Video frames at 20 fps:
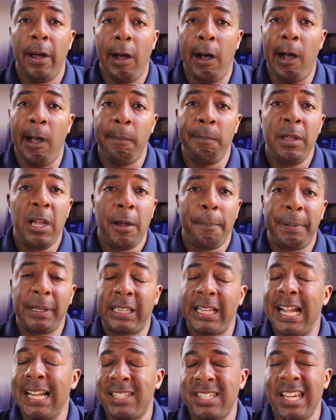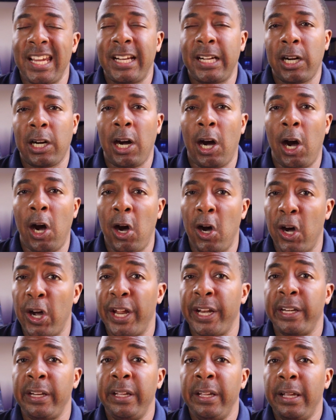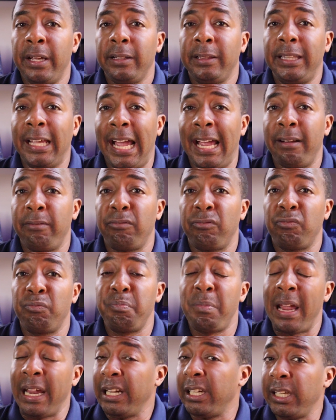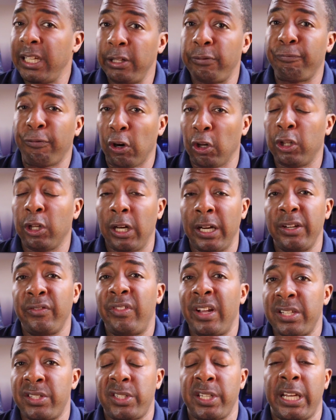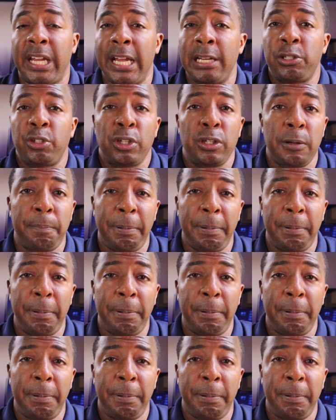Um, but that's a con that may need further investigation